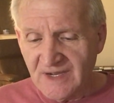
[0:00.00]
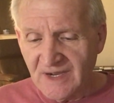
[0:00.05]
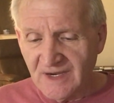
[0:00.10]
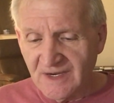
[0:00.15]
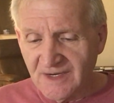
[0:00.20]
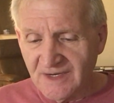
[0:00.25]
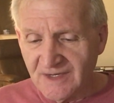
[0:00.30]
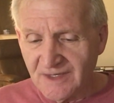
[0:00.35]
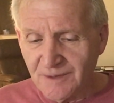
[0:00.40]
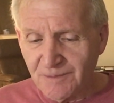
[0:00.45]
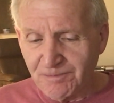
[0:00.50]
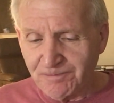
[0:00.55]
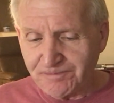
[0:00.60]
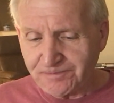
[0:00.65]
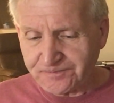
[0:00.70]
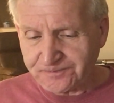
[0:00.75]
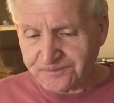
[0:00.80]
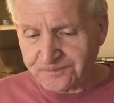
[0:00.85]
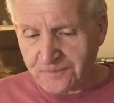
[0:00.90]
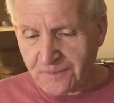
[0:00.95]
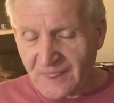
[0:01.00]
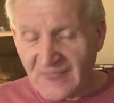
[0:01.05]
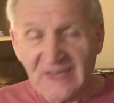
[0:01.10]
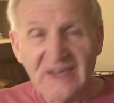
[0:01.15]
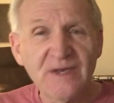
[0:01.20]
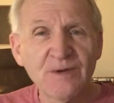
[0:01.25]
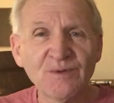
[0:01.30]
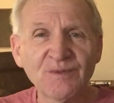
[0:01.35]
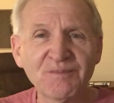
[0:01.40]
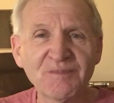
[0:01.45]
Um,
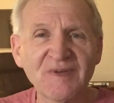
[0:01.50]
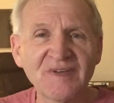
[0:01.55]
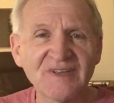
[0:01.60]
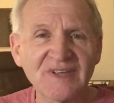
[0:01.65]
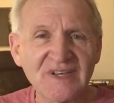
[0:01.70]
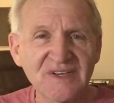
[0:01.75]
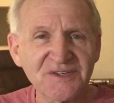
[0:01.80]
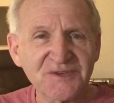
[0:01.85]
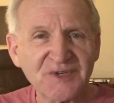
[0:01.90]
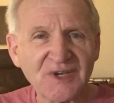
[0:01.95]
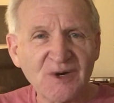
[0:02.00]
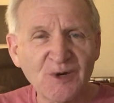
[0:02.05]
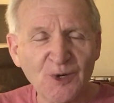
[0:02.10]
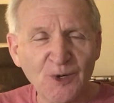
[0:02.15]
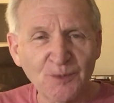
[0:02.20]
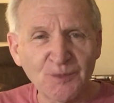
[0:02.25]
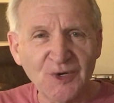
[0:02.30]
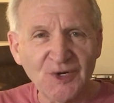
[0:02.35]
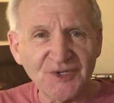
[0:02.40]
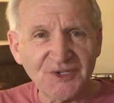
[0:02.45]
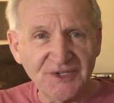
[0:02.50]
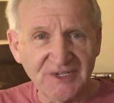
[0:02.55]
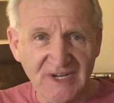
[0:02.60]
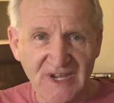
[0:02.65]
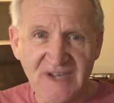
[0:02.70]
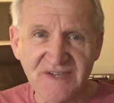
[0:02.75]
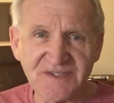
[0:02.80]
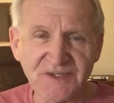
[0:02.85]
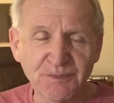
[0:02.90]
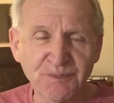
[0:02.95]
he, because Karl Malden,
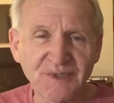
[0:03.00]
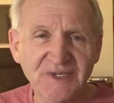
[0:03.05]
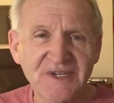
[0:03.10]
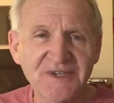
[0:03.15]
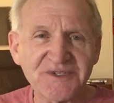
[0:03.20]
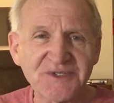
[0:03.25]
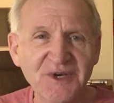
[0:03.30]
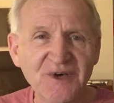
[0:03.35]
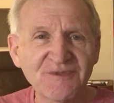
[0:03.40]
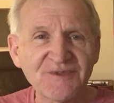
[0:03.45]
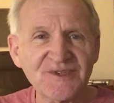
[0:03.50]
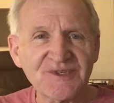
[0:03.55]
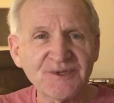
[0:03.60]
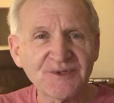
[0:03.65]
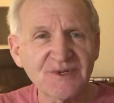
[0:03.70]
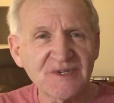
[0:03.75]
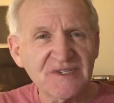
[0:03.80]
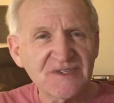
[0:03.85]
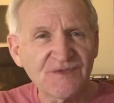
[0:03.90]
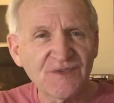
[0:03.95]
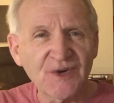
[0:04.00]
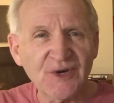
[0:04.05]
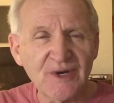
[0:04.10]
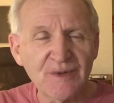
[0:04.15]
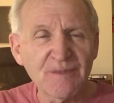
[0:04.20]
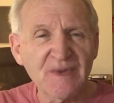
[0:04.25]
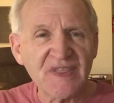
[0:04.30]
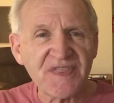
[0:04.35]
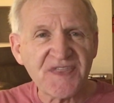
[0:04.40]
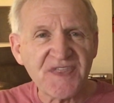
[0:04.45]
as a police officer, he's very
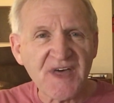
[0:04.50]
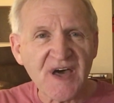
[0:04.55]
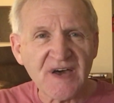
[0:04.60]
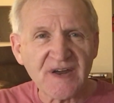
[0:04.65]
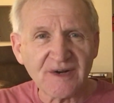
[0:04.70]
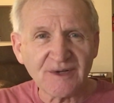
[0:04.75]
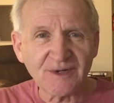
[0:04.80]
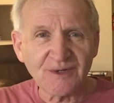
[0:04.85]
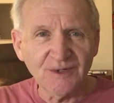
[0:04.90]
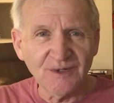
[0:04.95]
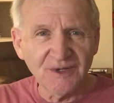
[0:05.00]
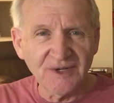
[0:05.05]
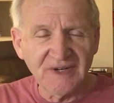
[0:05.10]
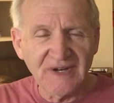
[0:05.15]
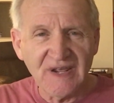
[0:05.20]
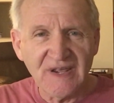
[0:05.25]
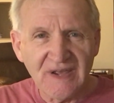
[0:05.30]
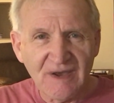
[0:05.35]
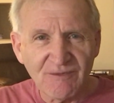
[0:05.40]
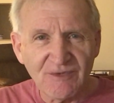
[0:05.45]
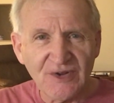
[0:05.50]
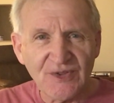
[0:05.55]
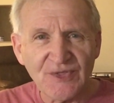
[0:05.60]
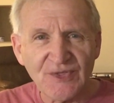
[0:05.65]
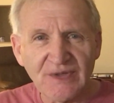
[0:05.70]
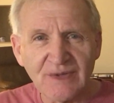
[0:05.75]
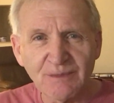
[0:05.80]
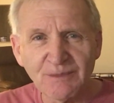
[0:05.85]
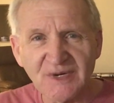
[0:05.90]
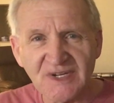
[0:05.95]
methodical and
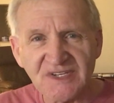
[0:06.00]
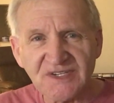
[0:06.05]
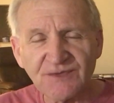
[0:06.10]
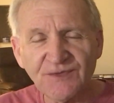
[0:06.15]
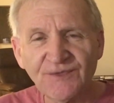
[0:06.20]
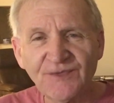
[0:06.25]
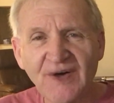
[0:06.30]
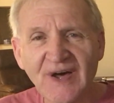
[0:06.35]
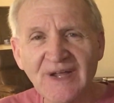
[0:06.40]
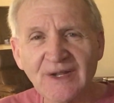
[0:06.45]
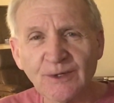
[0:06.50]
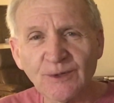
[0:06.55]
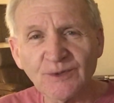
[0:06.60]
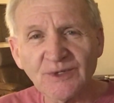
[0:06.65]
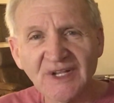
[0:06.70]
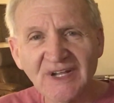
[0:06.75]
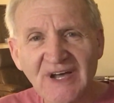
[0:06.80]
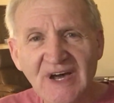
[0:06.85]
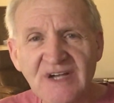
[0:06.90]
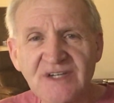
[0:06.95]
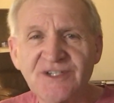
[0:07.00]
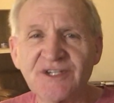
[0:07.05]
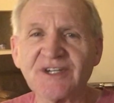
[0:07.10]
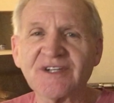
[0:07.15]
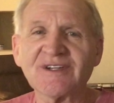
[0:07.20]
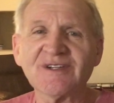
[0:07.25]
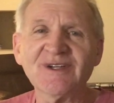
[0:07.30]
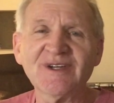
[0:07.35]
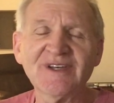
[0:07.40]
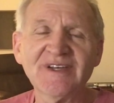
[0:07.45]
everything must follow
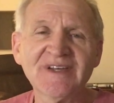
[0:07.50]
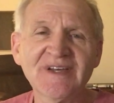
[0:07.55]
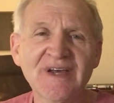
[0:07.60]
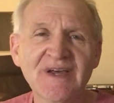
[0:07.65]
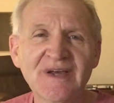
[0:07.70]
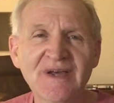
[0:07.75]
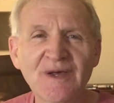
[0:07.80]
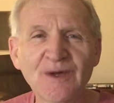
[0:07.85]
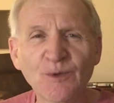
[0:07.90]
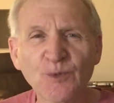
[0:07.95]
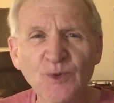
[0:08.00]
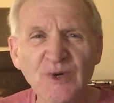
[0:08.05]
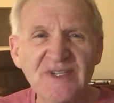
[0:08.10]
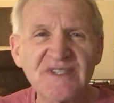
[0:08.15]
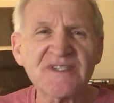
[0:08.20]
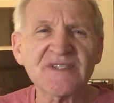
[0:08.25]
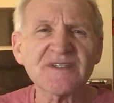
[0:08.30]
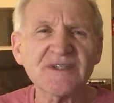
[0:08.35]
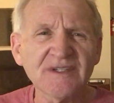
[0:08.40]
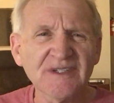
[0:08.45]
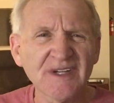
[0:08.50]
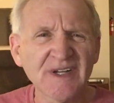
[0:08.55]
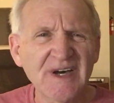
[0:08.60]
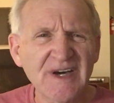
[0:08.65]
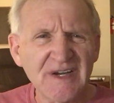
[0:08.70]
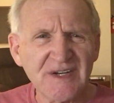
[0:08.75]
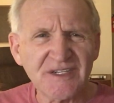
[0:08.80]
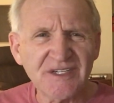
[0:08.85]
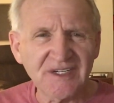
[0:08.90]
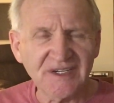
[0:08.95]
logically. What's the
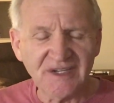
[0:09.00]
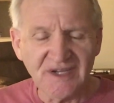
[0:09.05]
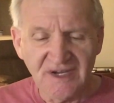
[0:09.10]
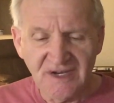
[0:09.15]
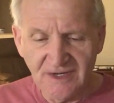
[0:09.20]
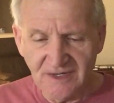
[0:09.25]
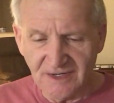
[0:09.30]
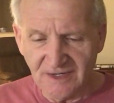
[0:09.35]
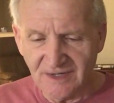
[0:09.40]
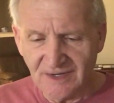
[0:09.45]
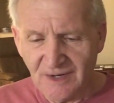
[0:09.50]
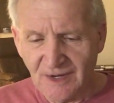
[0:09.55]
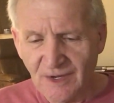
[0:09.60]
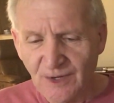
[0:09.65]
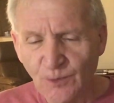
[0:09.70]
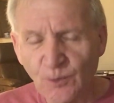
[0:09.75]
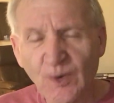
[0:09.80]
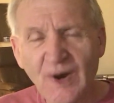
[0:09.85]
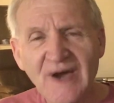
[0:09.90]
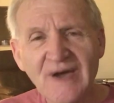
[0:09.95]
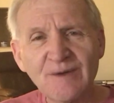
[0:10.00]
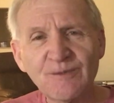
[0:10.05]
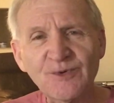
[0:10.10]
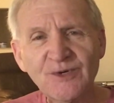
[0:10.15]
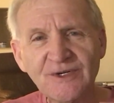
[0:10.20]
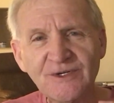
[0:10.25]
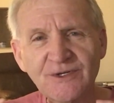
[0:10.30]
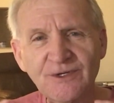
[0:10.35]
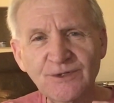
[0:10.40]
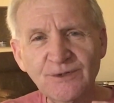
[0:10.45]
logic here? Why
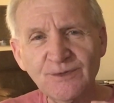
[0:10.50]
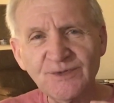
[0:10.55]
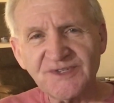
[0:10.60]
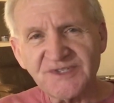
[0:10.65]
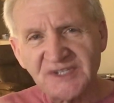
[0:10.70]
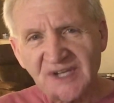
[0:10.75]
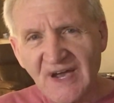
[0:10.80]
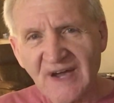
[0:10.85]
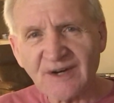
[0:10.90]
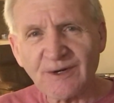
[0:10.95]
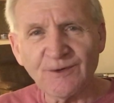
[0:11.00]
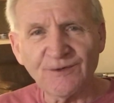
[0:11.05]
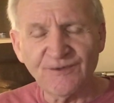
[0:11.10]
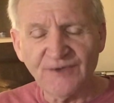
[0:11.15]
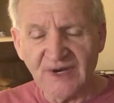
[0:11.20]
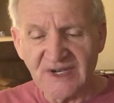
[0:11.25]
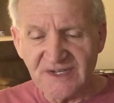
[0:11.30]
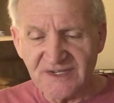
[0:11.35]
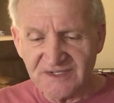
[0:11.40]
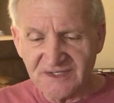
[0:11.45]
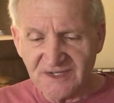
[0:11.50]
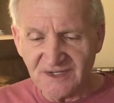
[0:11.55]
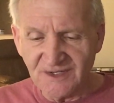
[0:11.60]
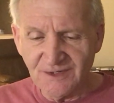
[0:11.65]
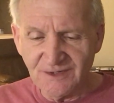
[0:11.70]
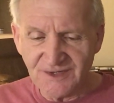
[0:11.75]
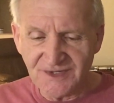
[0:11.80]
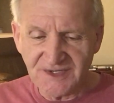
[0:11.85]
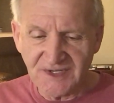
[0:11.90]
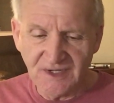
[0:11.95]
would you sacrifice
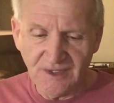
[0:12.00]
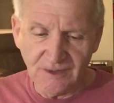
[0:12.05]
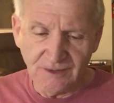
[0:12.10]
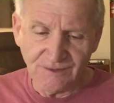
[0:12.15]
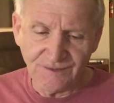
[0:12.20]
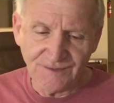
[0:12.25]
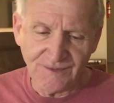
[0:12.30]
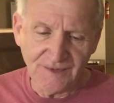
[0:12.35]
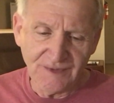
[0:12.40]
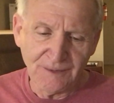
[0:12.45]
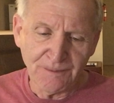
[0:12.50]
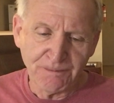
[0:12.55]
yourself?